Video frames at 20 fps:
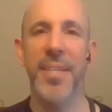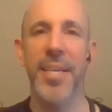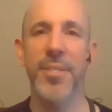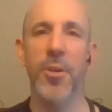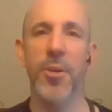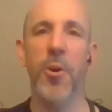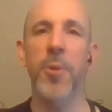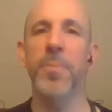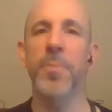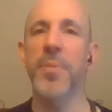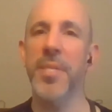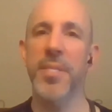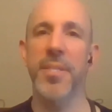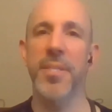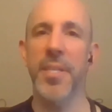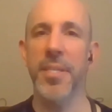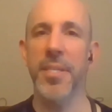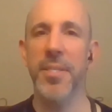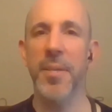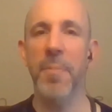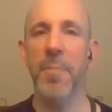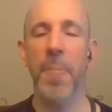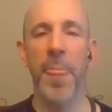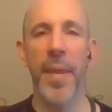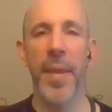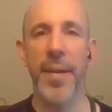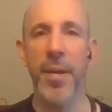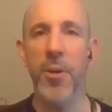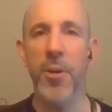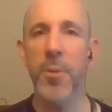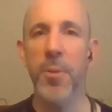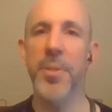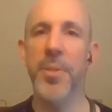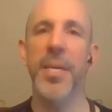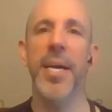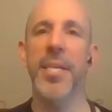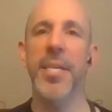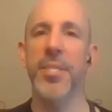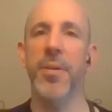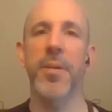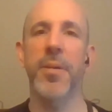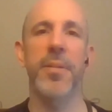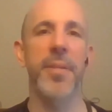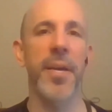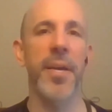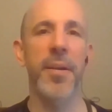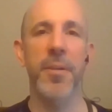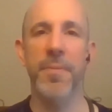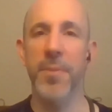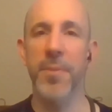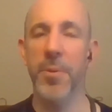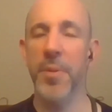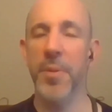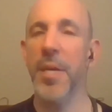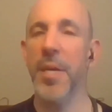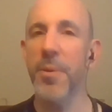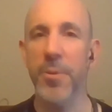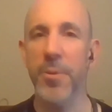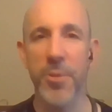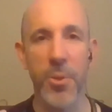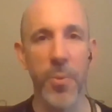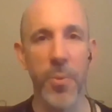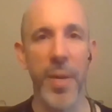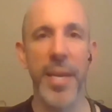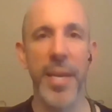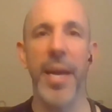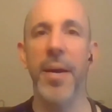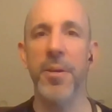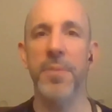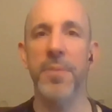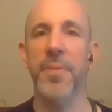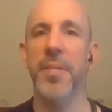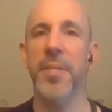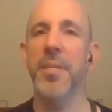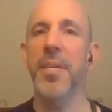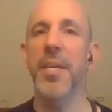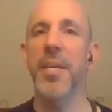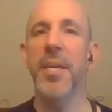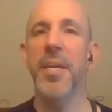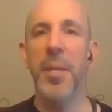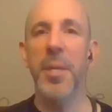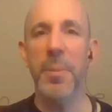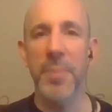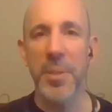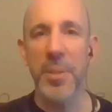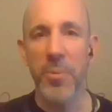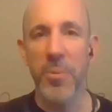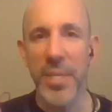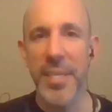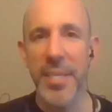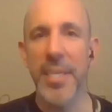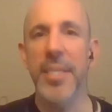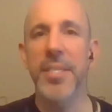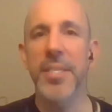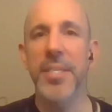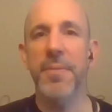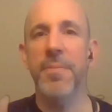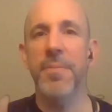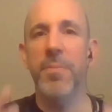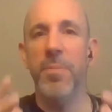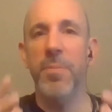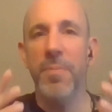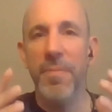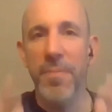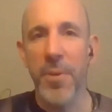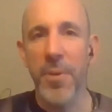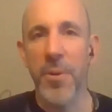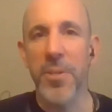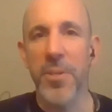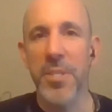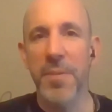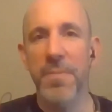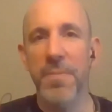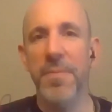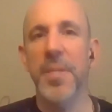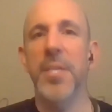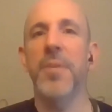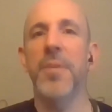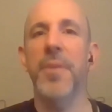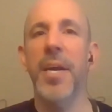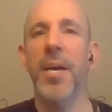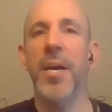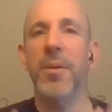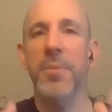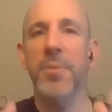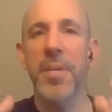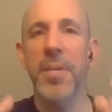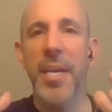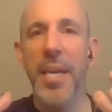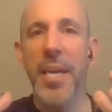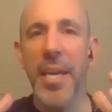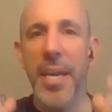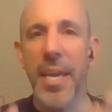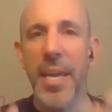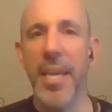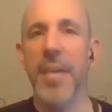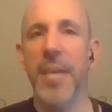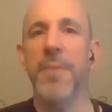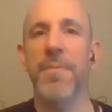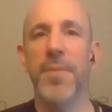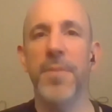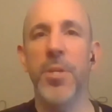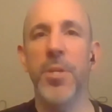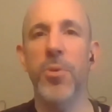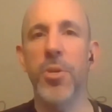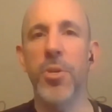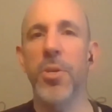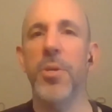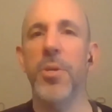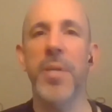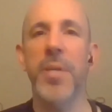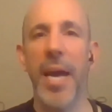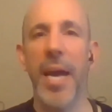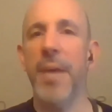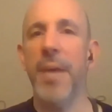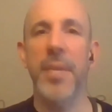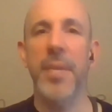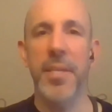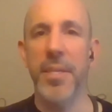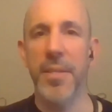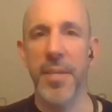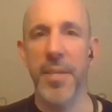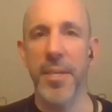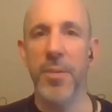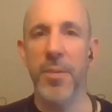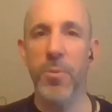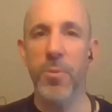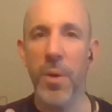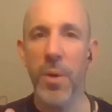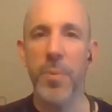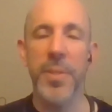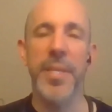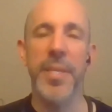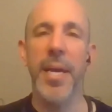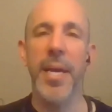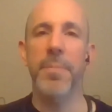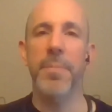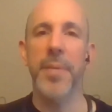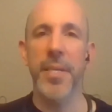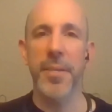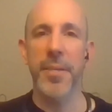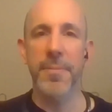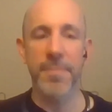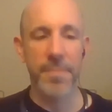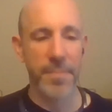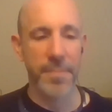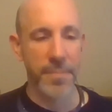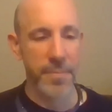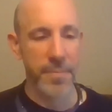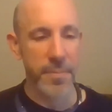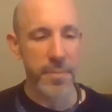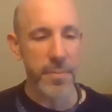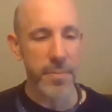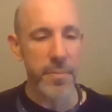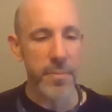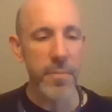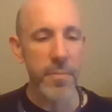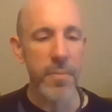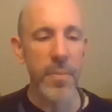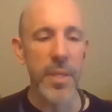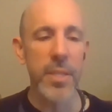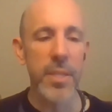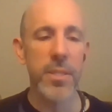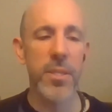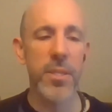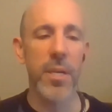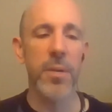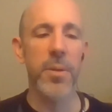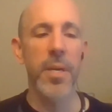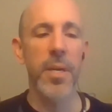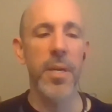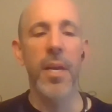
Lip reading: hopelessness. And I hope you guys aren't there. If you're there, there's a way out of it. But we need to first figure out, if you could have anything, what would that be? So